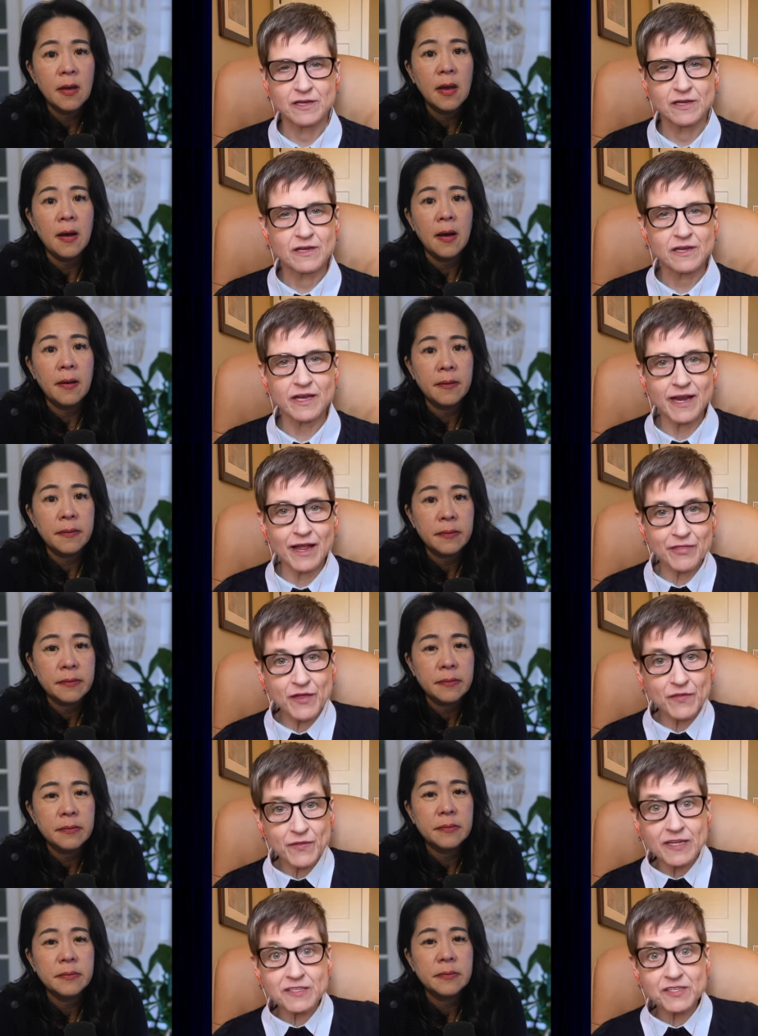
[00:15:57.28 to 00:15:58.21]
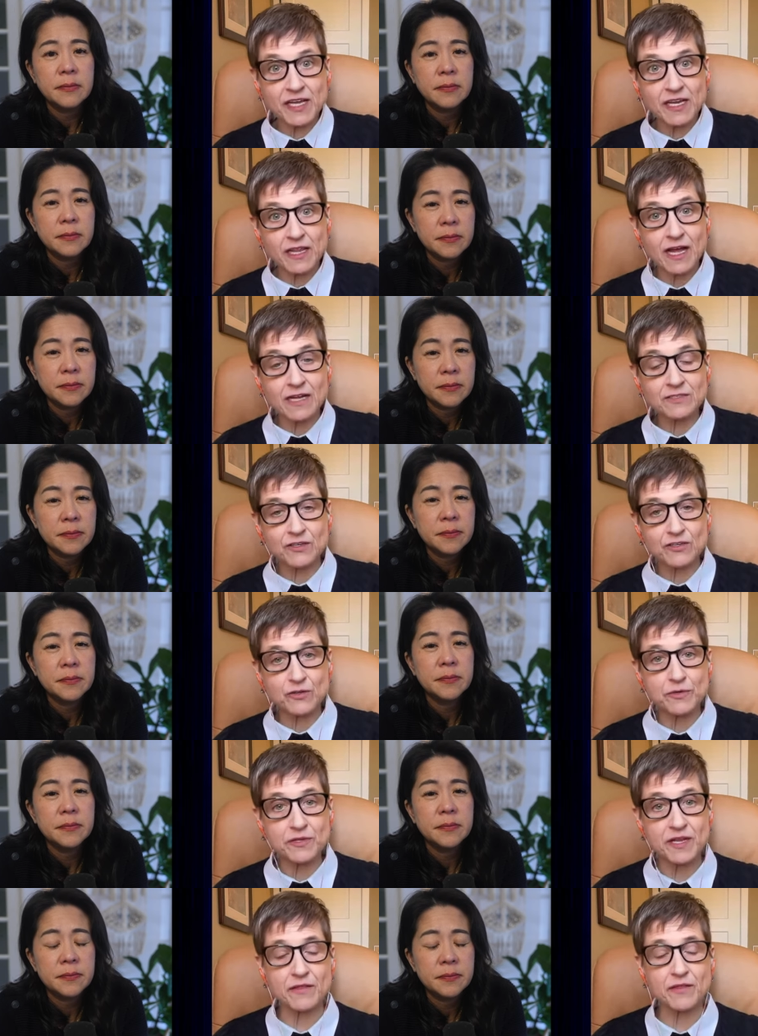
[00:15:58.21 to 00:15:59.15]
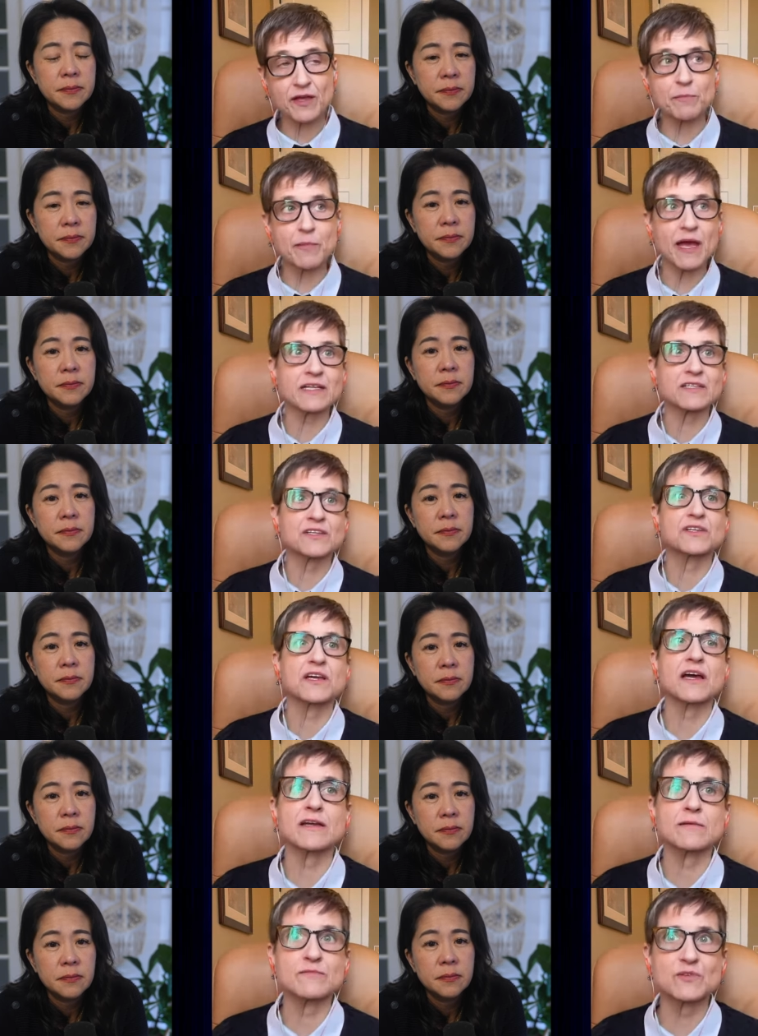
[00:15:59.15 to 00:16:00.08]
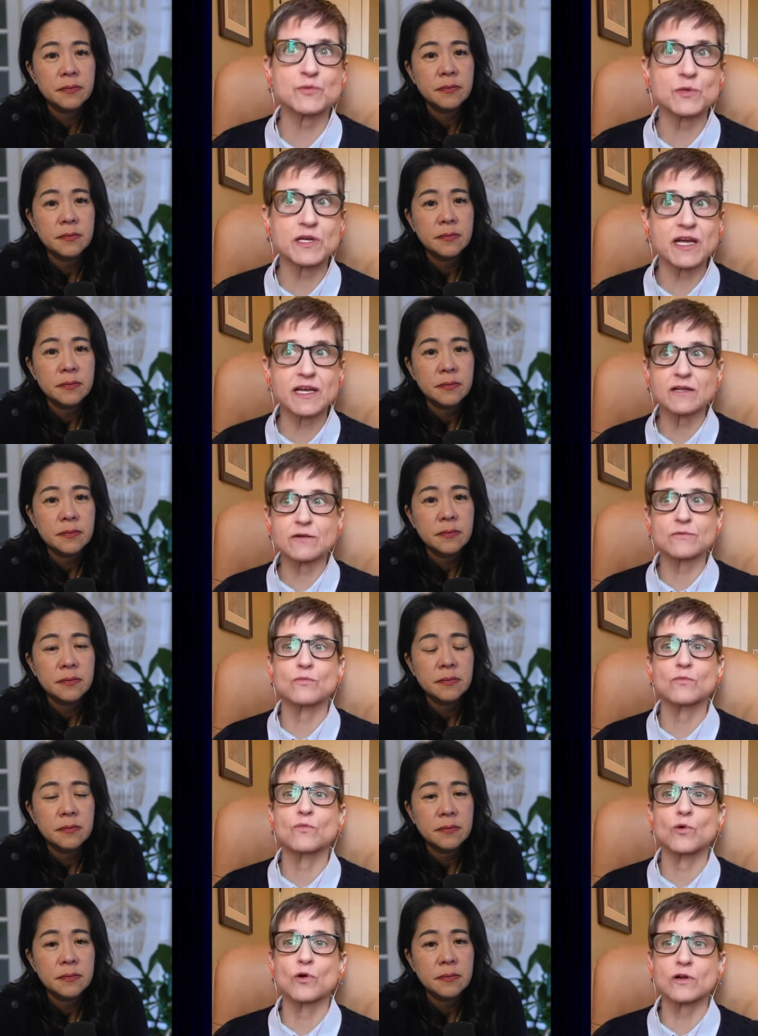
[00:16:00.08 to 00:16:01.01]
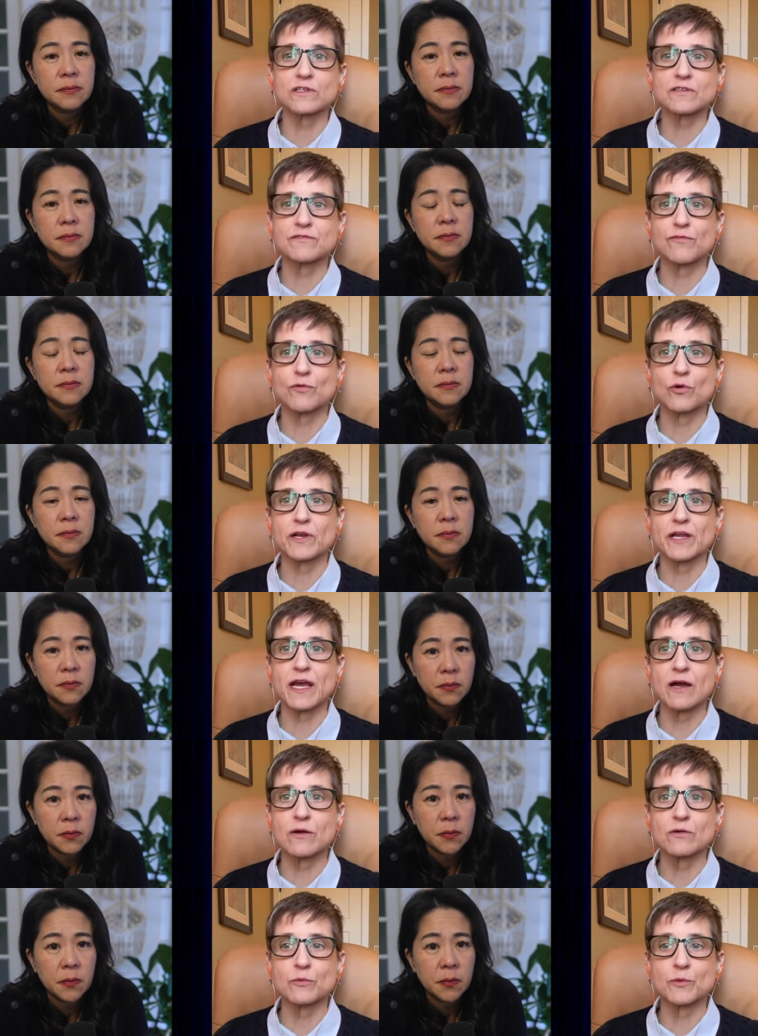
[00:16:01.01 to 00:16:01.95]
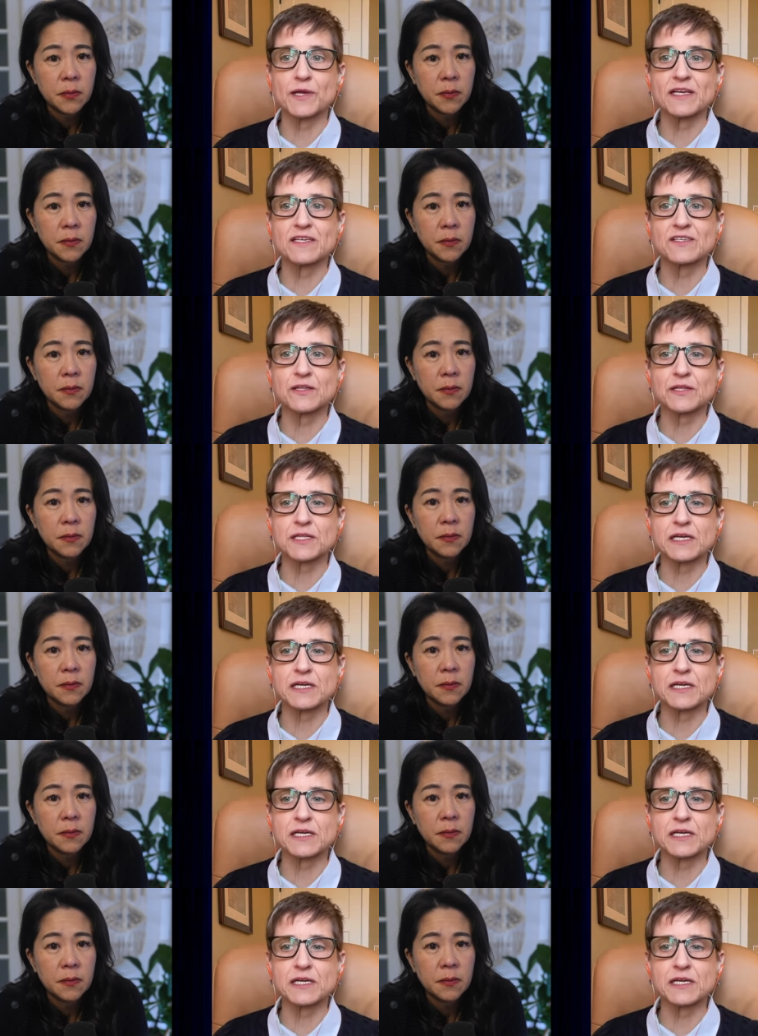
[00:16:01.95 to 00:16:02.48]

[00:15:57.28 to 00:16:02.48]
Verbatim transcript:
Speaker 1: And I mm. think that's had a lot to do with it. I think back to times when I worked 40 hour weeks and thing,